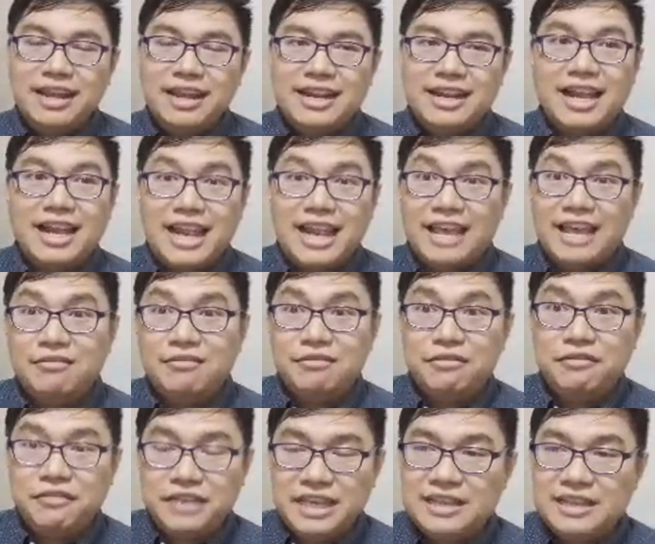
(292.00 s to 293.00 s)
naka-live
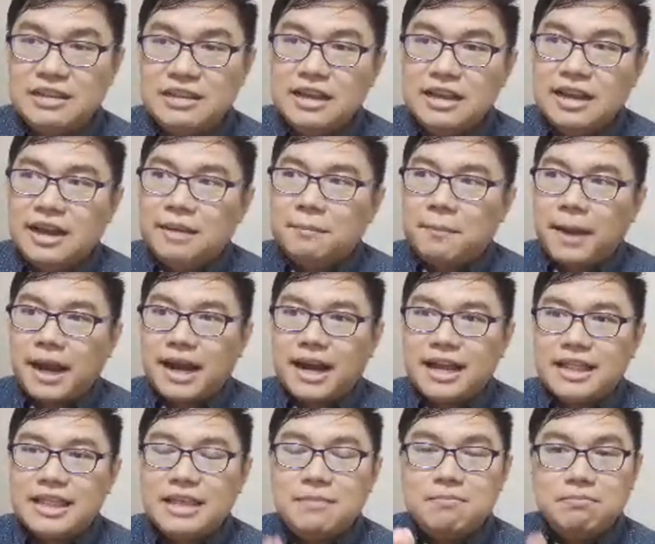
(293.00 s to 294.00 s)
feed, para
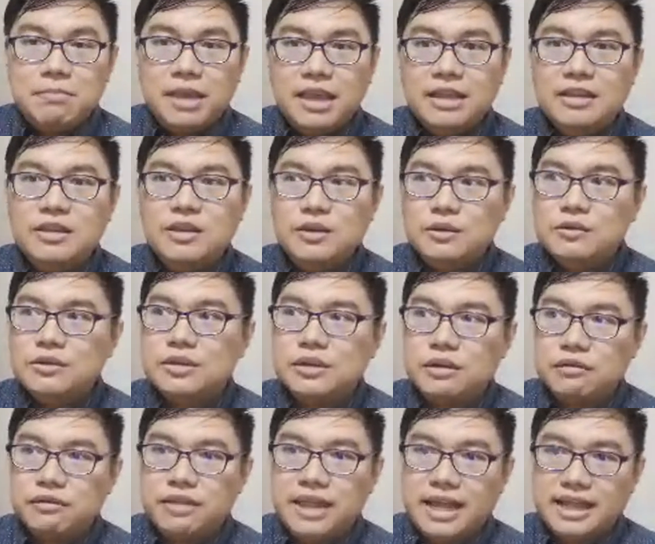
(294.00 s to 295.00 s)
they made use
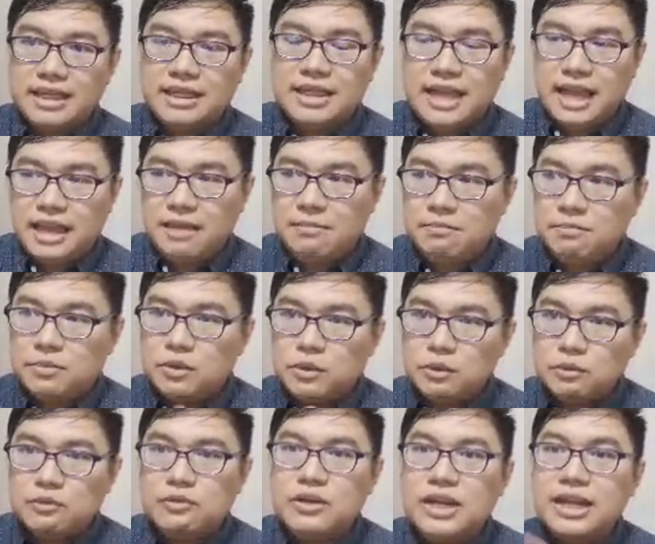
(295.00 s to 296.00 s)
of that time to
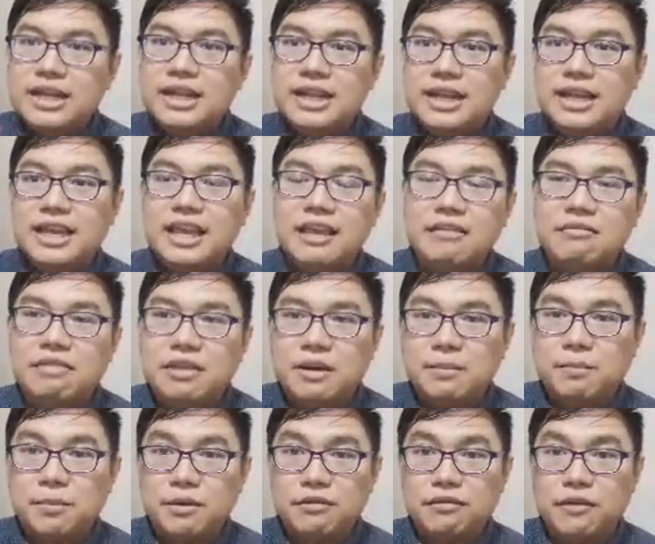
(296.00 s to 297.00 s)
really give
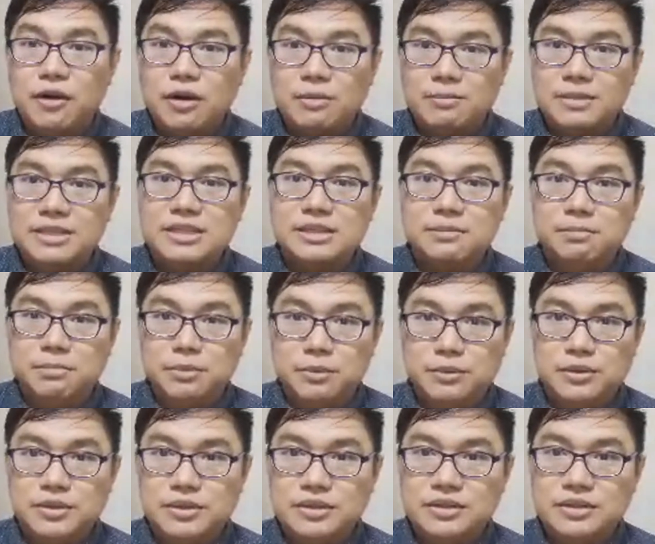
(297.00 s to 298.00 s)
their performance a
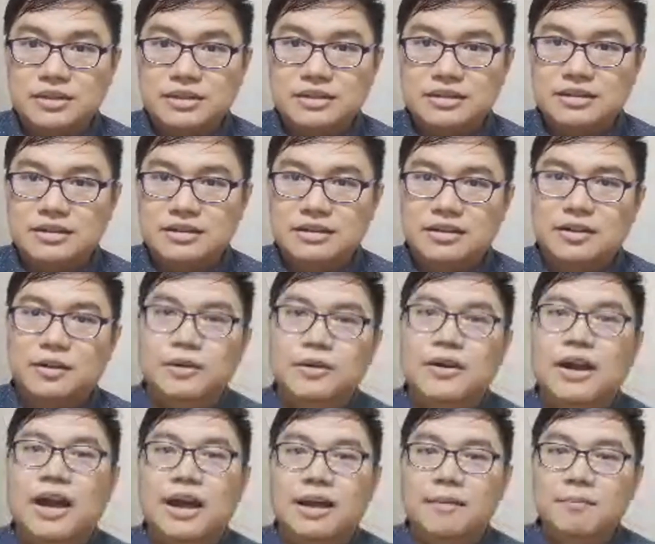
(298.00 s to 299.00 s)
boost. You know,
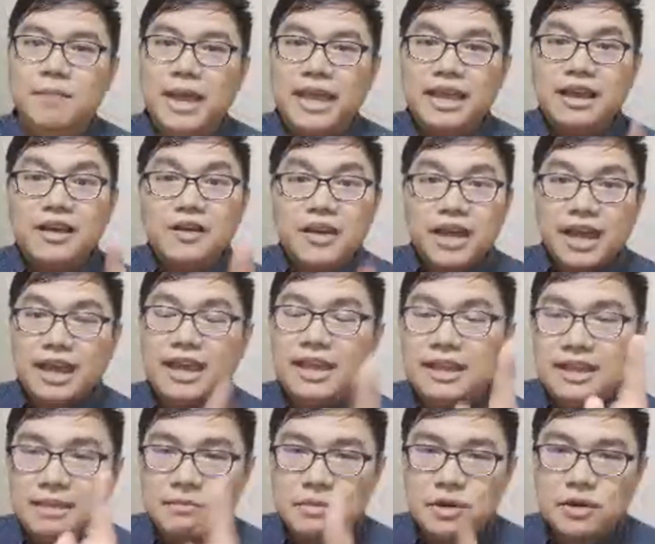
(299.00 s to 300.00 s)
I agree,
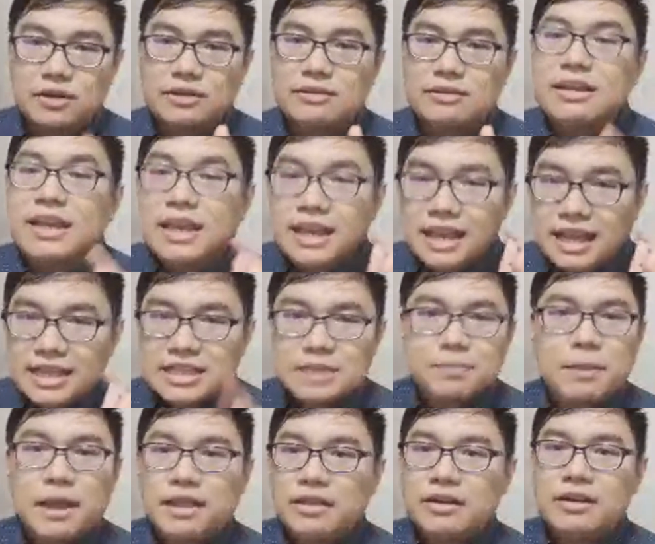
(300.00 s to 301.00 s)
Nimrod. It's
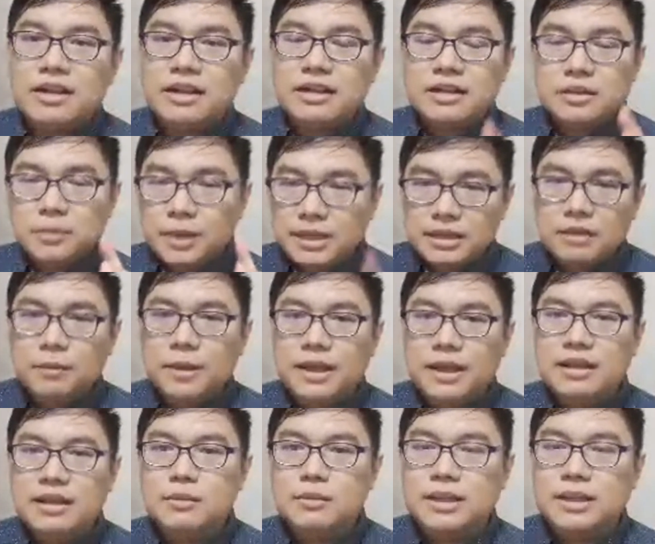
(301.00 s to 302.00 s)
better than the
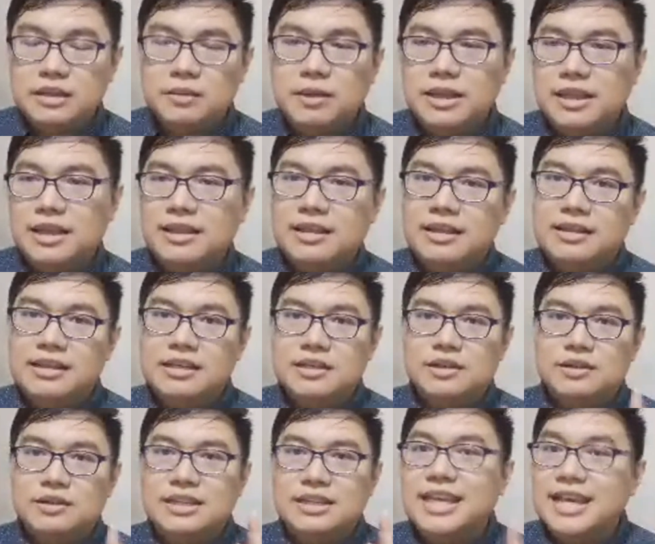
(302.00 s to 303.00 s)
2020th
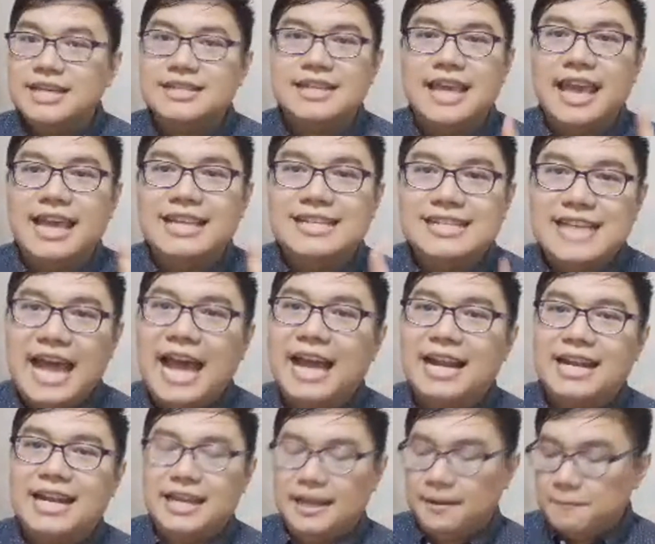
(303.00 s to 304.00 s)
edition. Yes,
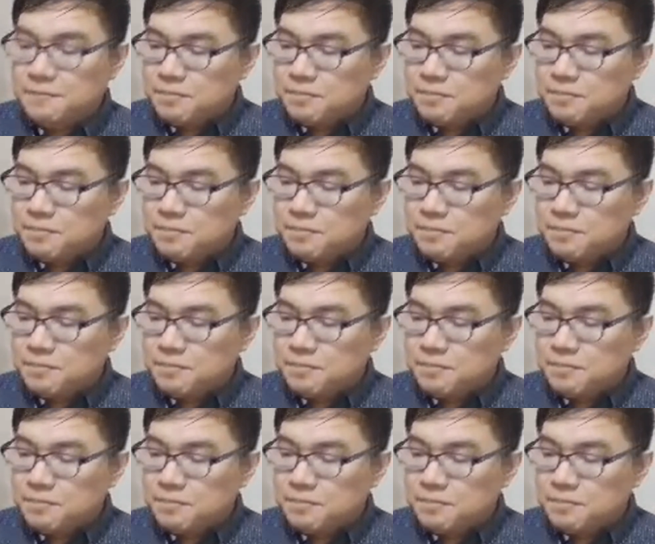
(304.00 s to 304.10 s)
exactly.